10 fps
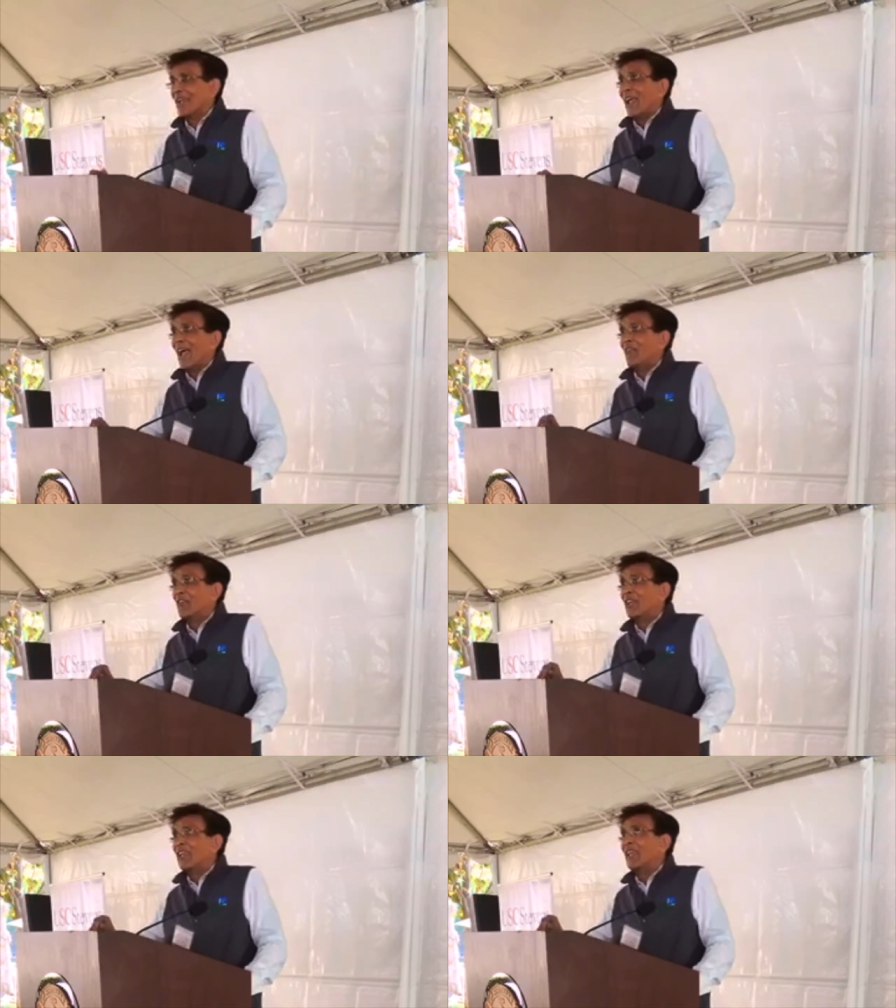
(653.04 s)
And the
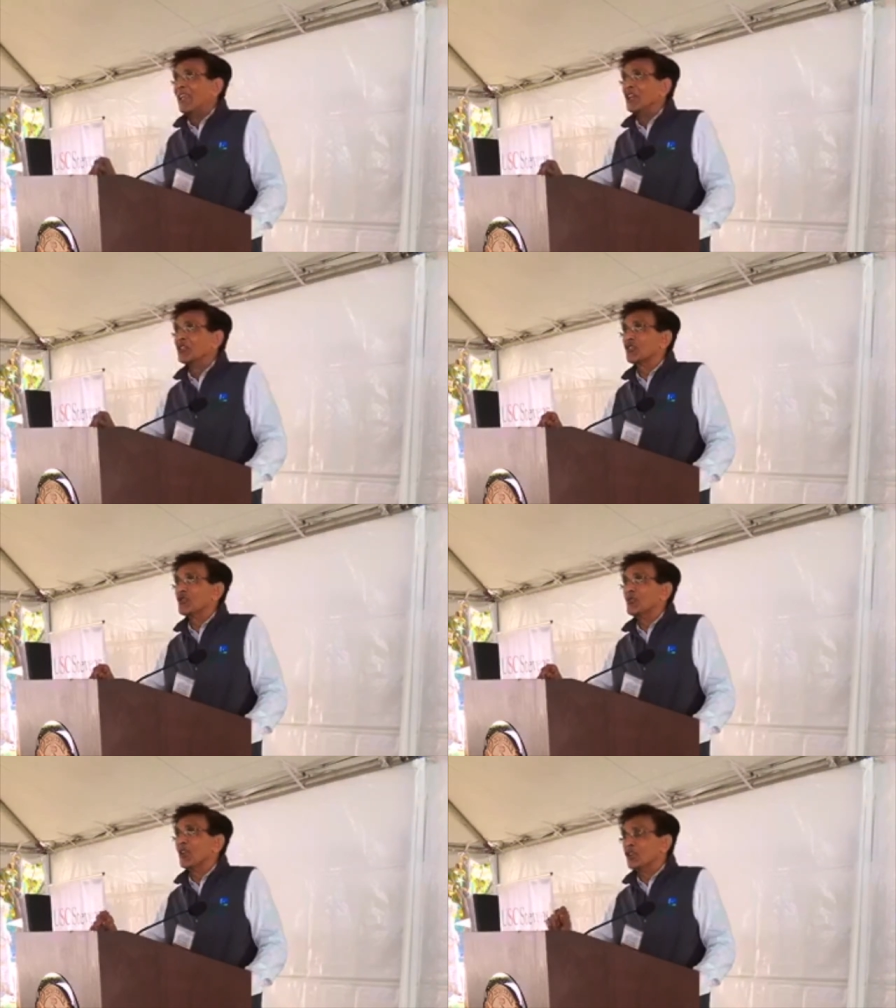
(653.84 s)
key
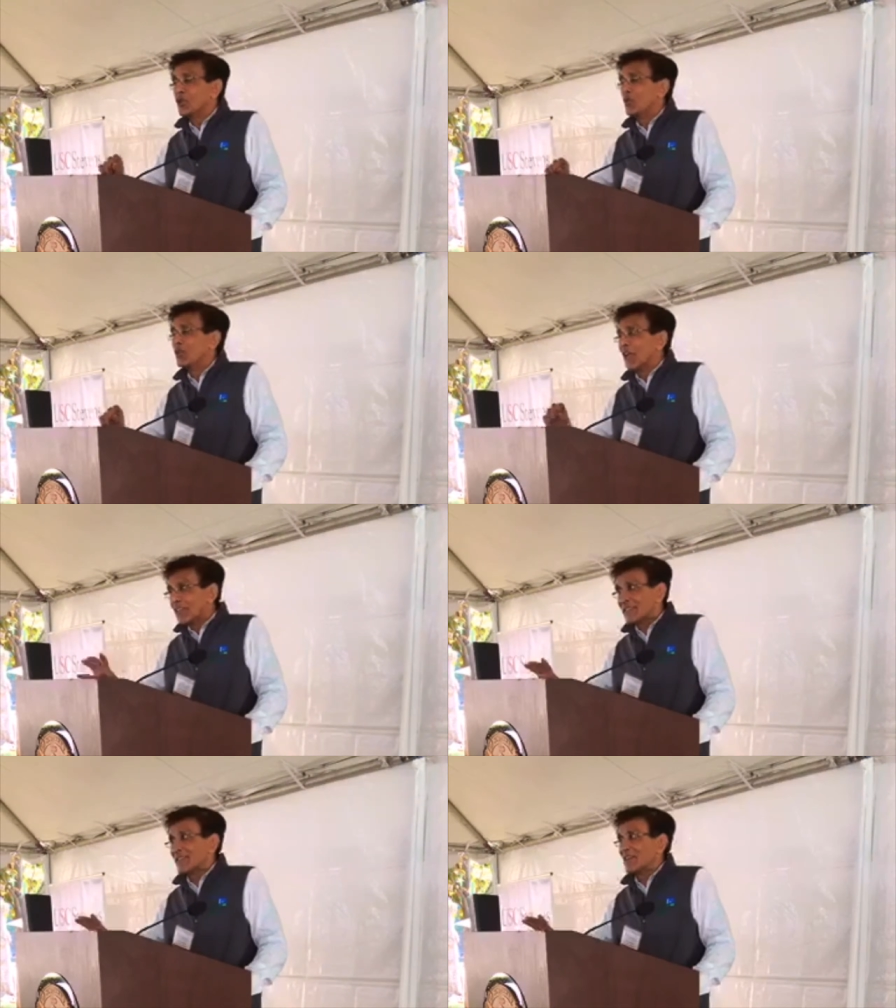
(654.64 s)
issue that you will
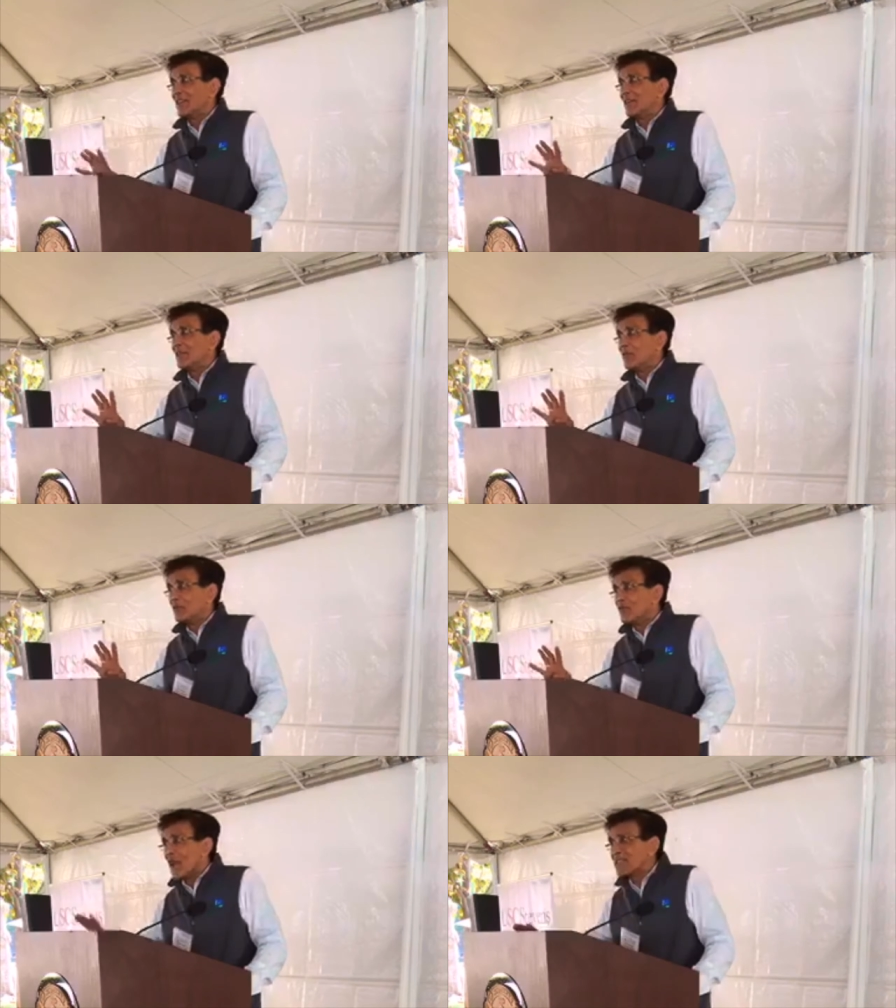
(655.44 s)
necessarily
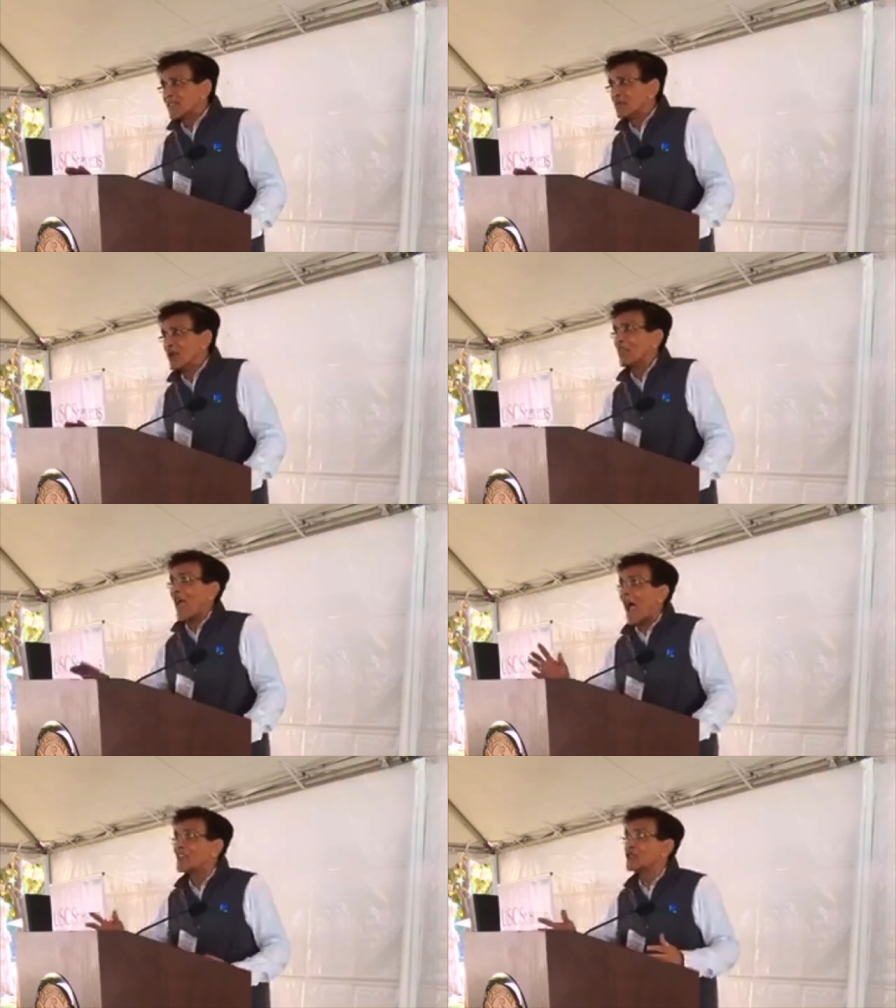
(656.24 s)
wrestle with
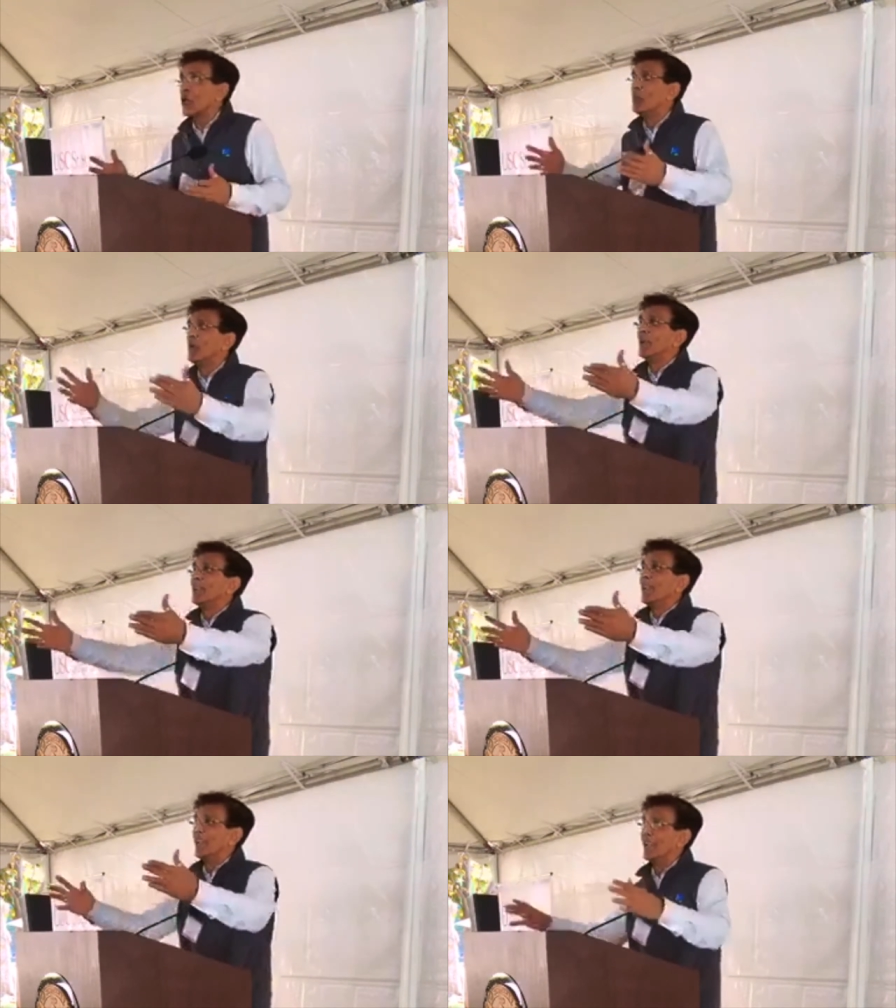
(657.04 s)
as you're
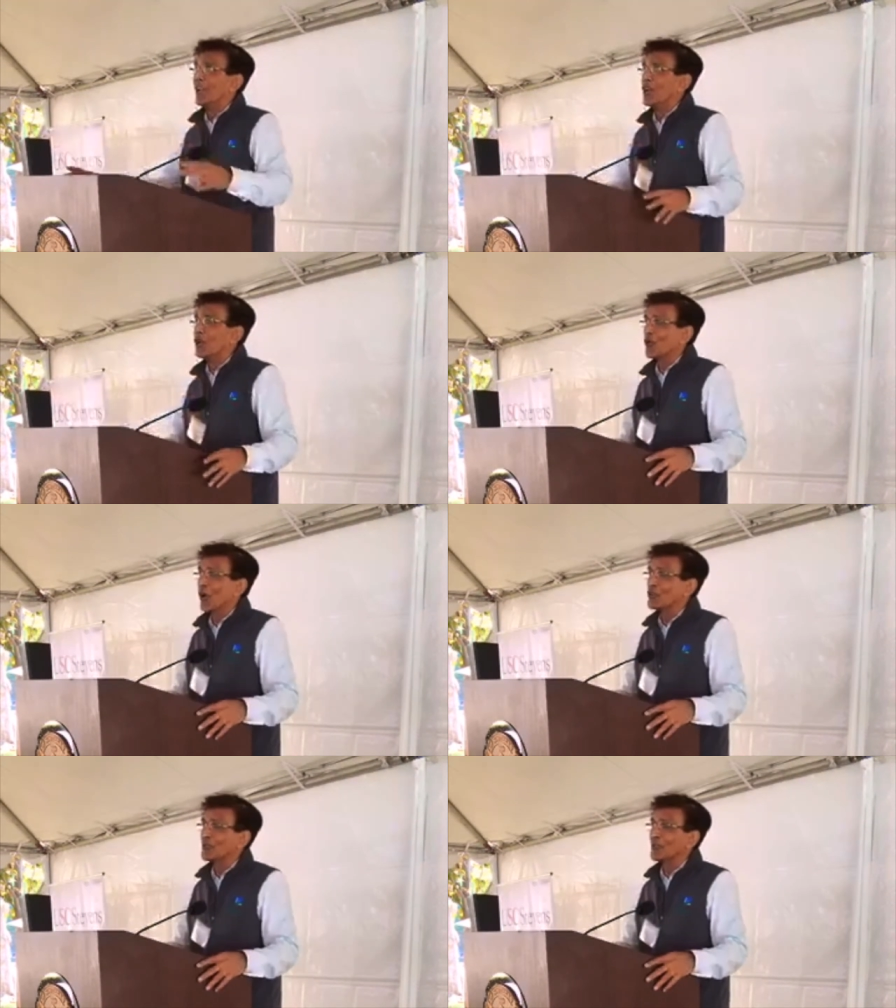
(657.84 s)
building your
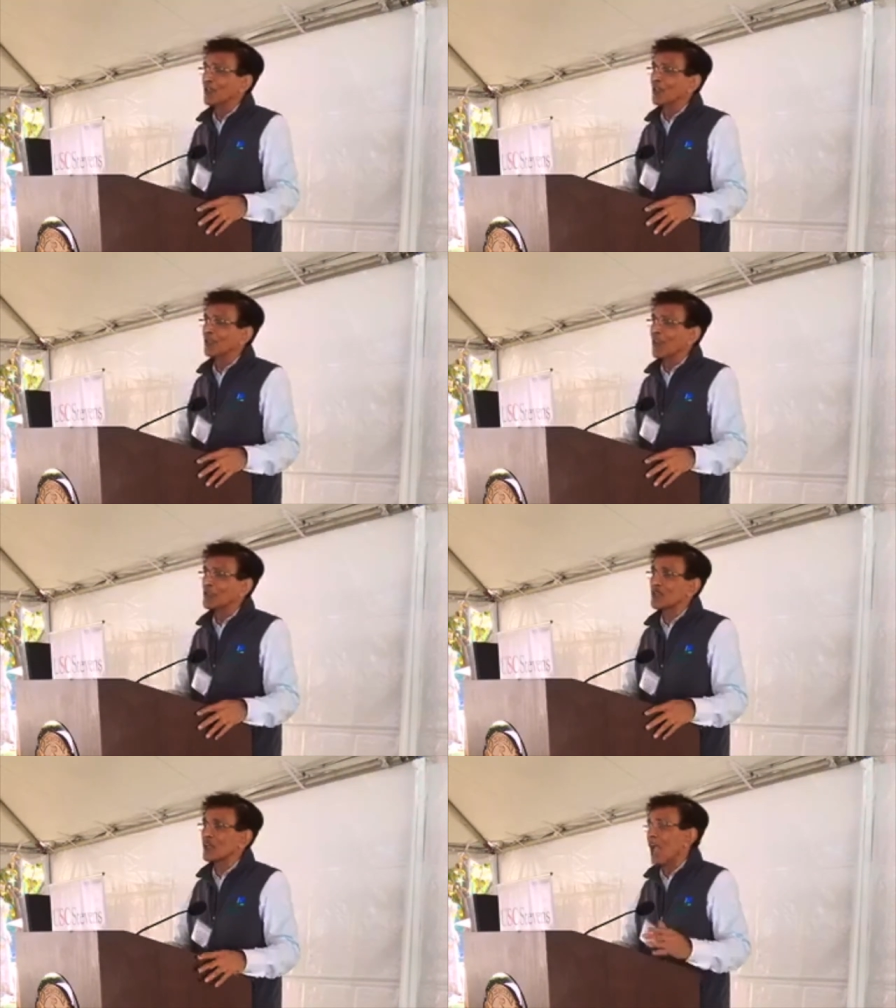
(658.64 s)
entrepreneurial
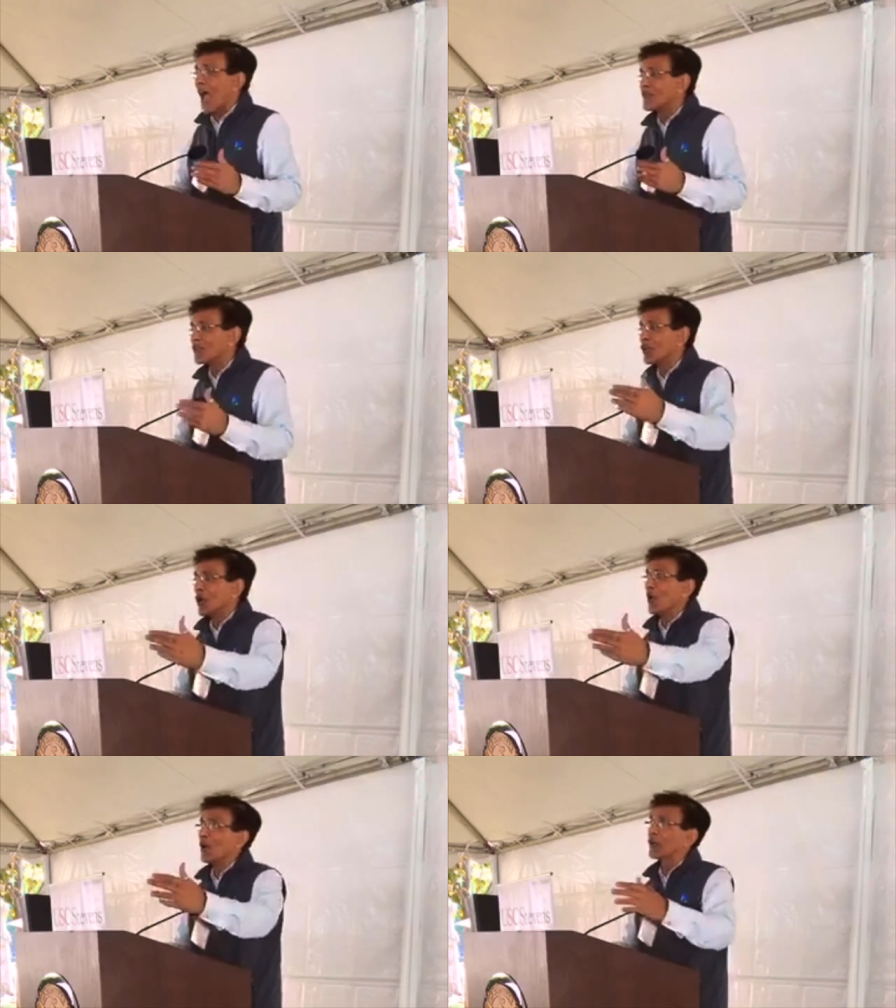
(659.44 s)
venture, as you're
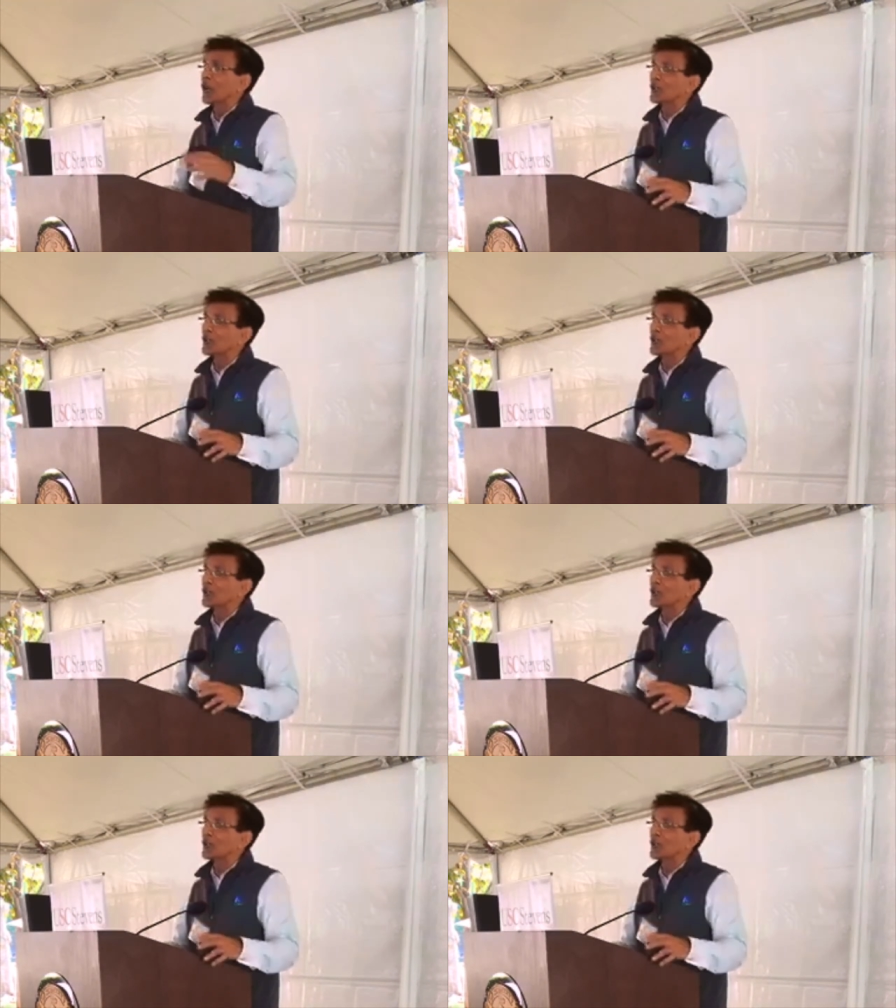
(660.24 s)
going on your